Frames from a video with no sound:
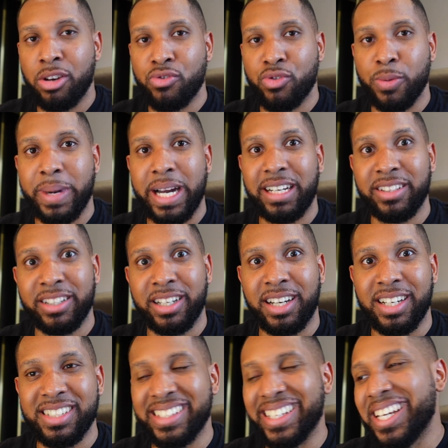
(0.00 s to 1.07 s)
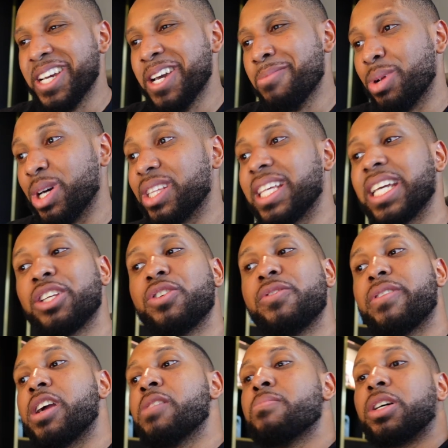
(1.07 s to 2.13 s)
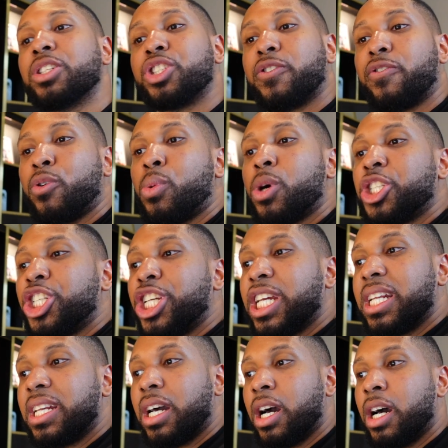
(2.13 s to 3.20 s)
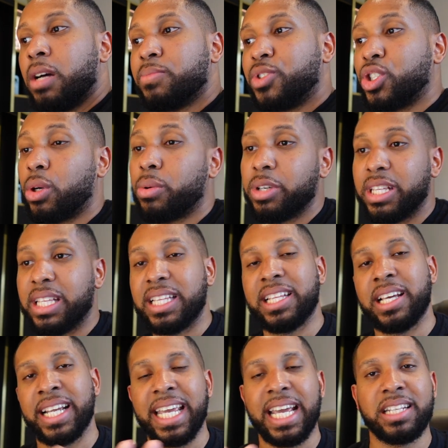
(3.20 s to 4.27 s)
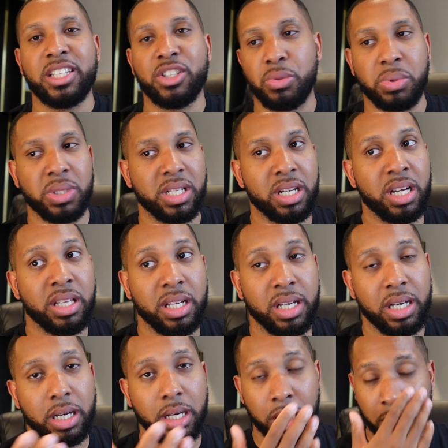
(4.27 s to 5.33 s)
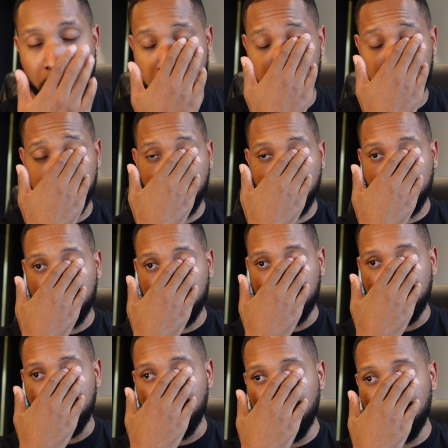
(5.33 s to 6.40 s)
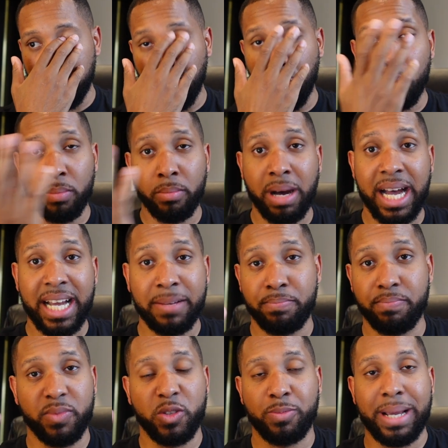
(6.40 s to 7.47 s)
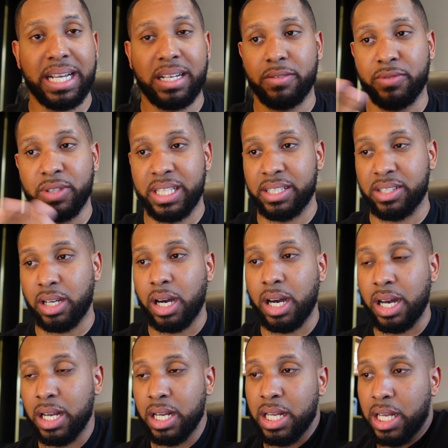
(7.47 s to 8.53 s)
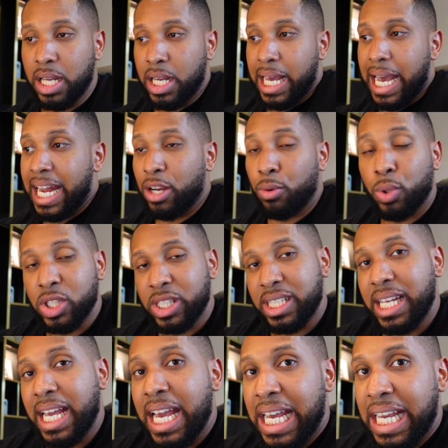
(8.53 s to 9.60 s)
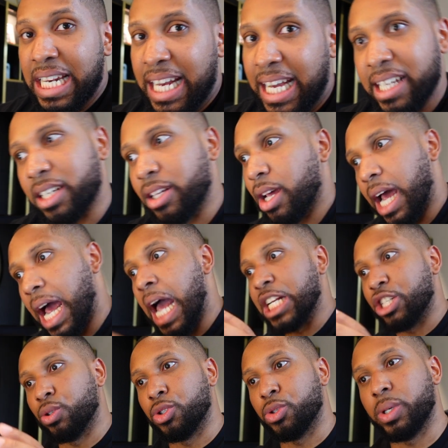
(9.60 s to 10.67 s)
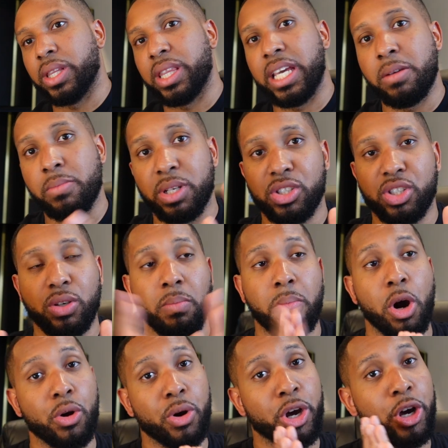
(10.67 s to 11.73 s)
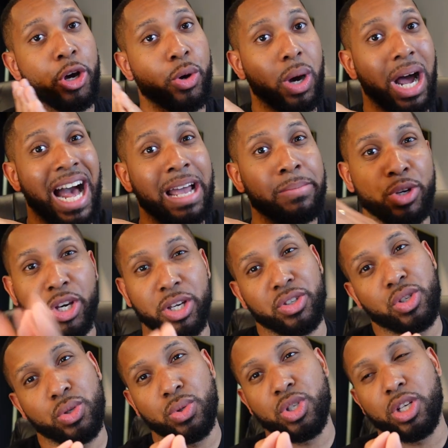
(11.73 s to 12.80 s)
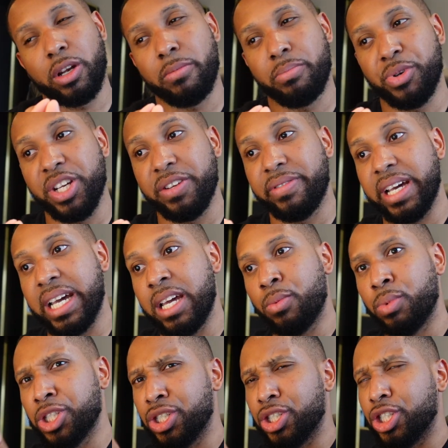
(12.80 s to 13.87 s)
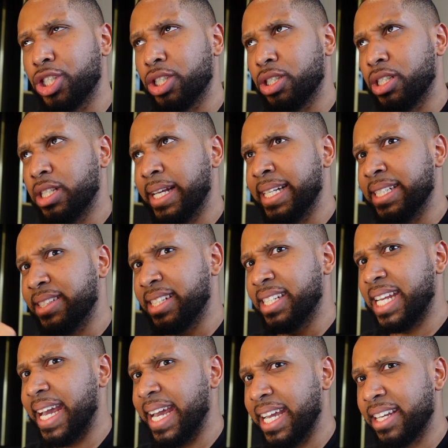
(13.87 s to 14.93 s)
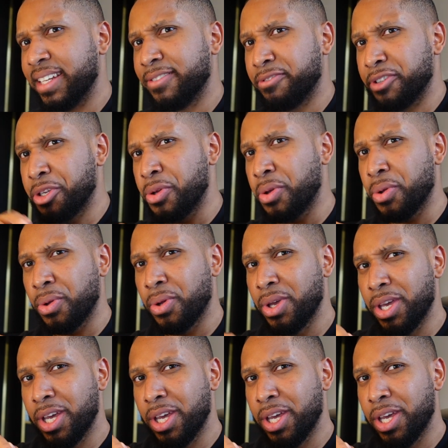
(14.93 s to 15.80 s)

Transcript: from my other cars. But thank you very much for watching. Um, sorry that again this was another um, my spec for this car and it wasn't a like actual doing thing. But tomorrow I'm going to Salon Privé, which is today for you